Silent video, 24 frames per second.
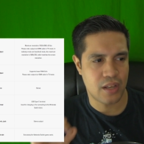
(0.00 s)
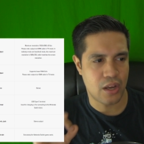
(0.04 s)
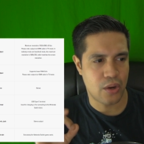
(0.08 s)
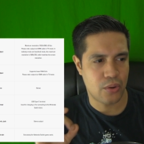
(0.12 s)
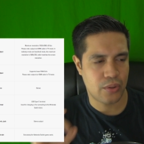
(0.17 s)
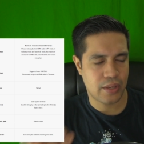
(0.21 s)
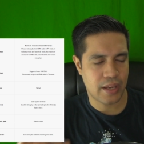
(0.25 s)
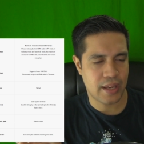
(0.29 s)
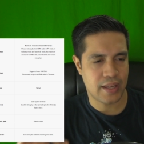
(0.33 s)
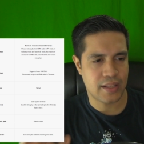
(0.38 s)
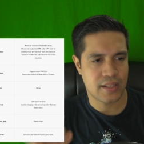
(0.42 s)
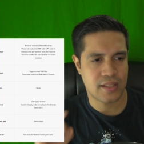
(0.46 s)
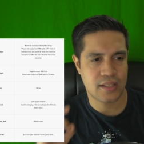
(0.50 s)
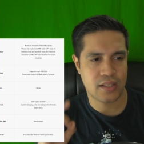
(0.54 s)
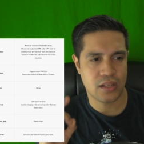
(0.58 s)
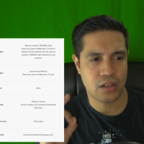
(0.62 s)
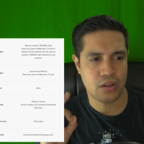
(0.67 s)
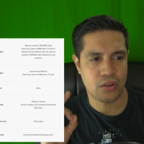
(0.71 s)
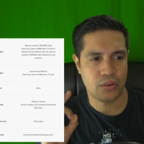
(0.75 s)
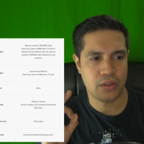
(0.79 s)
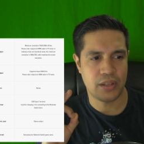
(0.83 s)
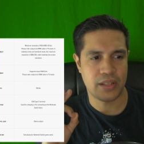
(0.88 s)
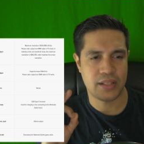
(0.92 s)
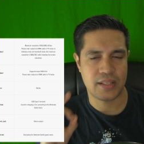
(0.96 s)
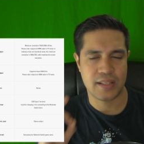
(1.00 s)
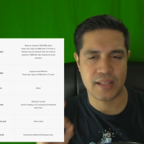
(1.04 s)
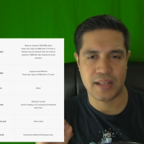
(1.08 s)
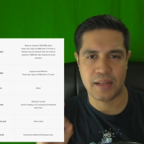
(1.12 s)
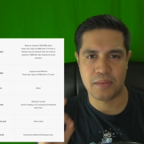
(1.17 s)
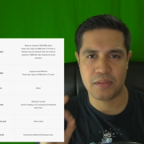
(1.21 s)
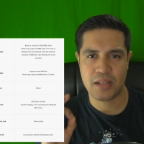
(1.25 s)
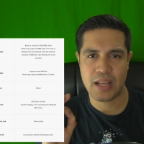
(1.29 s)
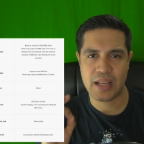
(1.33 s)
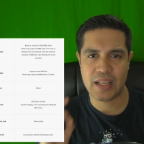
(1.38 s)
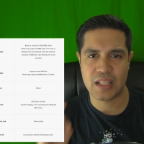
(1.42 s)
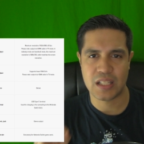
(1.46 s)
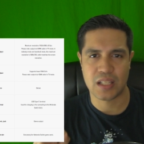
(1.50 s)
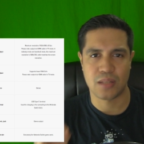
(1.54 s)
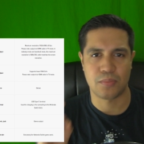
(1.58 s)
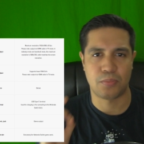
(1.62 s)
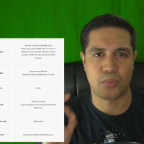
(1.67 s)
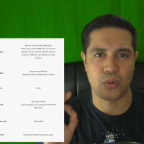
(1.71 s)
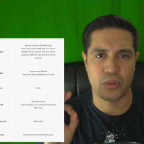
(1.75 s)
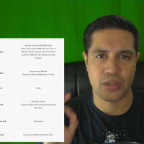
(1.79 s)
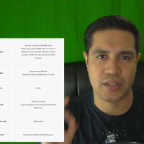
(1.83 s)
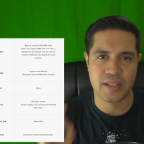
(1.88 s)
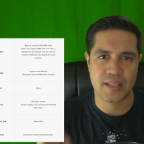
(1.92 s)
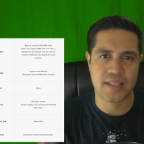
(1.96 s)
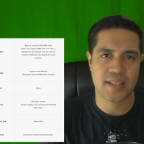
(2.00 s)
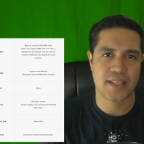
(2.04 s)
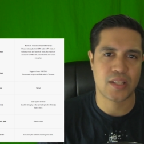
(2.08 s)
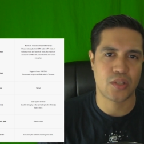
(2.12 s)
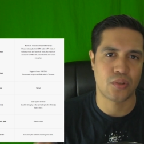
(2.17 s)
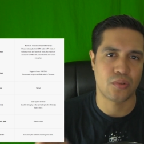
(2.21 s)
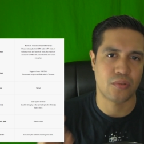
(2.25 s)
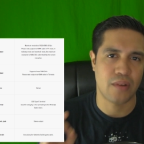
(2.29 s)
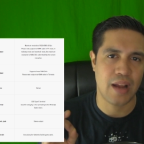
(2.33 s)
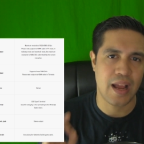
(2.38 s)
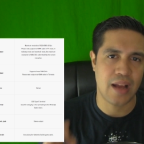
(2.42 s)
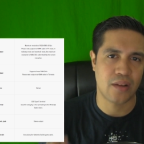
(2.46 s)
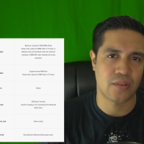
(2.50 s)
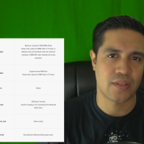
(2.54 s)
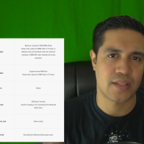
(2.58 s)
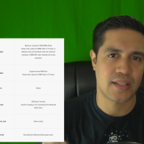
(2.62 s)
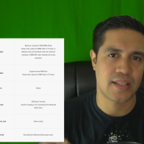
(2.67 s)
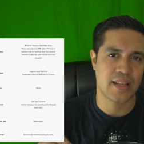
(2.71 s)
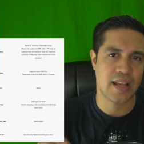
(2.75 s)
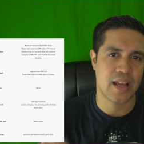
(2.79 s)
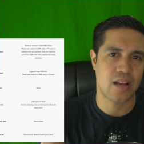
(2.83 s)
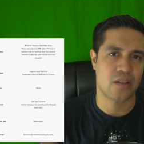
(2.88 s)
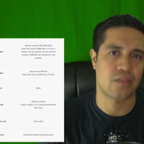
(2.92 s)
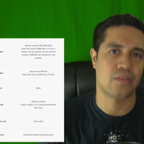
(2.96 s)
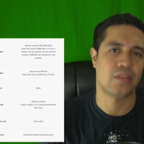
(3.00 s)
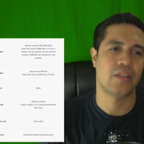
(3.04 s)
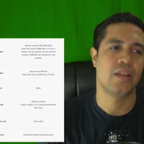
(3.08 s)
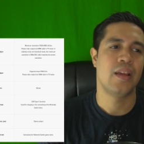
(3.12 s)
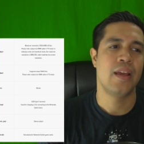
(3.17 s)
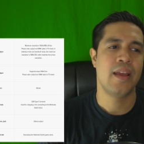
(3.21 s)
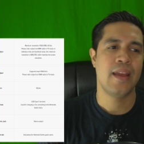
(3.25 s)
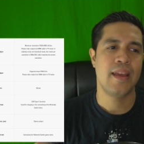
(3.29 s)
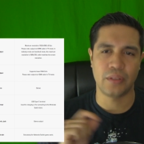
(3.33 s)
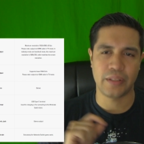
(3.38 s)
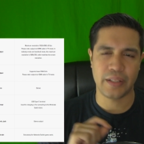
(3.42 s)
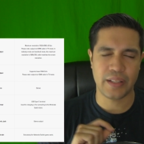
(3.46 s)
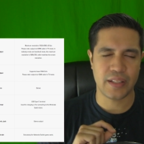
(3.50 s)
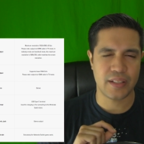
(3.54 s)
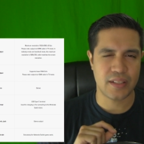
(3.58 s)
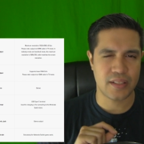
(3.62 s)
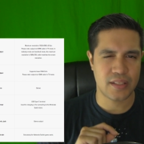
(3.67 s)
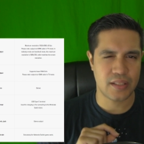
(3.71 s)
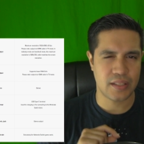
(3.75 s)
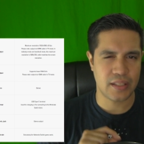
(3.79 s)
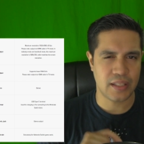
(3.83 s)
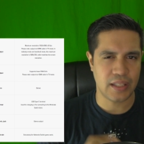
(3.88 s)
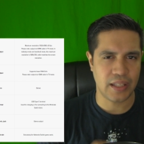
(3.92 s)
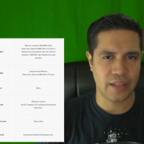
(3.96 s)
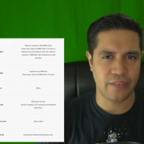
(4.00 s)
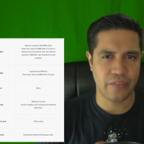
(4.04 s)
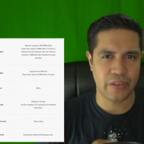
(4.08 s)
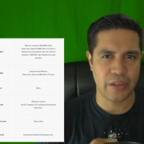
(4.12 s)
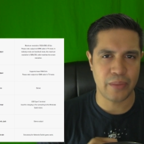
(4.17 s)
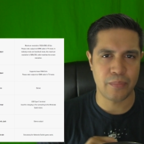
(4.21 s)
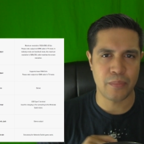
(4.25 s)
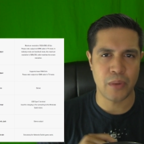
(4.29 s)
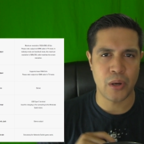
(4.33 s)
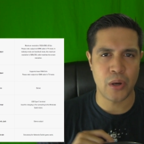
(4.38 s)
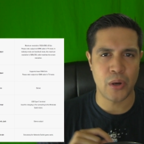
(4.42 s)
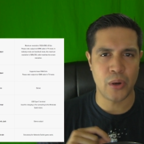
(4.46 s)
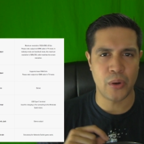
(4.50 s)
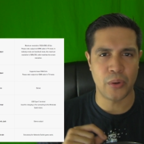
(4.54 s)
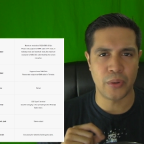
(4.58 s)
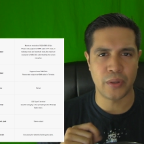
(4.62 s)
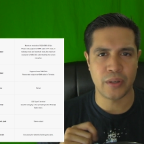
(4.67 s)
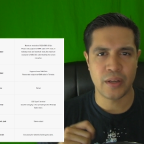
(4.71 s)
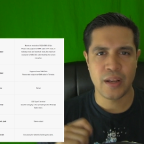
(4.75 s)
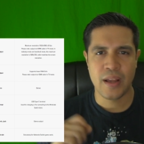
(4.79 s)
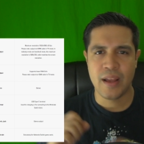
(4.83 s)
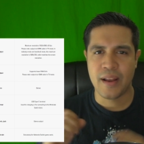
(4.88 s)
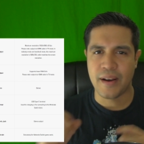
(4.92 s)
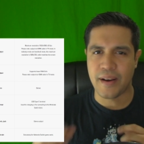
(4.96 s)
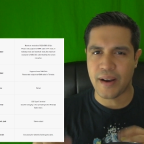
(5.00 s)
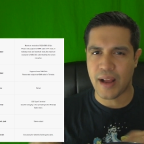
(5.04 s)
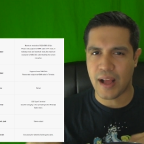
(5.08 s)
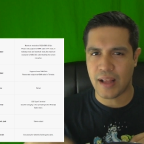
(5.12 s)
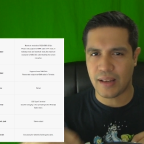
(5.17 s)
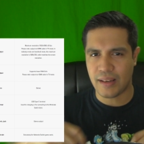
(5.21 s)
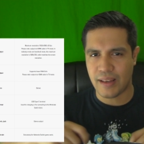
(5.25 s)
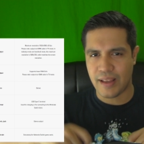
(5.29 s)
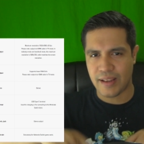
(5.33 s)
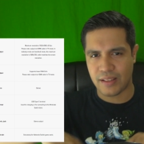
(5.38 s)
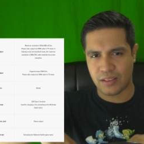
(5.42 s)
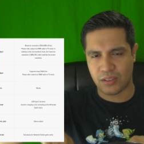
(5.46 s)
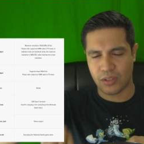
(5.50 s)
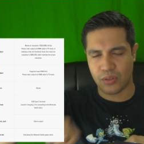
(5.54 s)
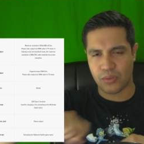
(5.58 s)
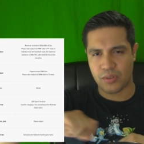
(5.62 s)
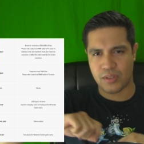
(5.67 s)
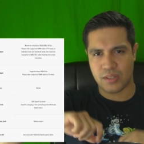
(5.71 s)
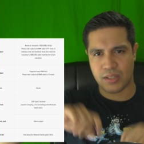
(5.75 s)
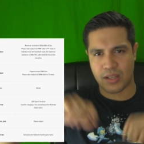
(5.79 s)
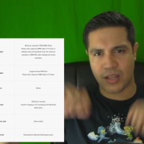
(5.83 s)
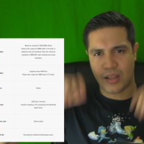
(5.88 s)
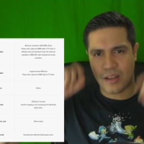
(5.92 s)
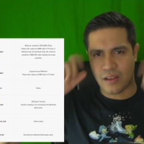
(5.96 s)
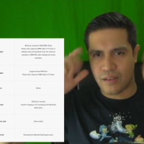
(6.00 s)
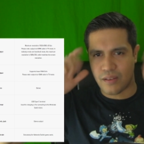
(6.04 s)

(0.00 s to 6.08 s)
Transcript: Okay, so it seems like it supports surround sound only in TV mode, not like those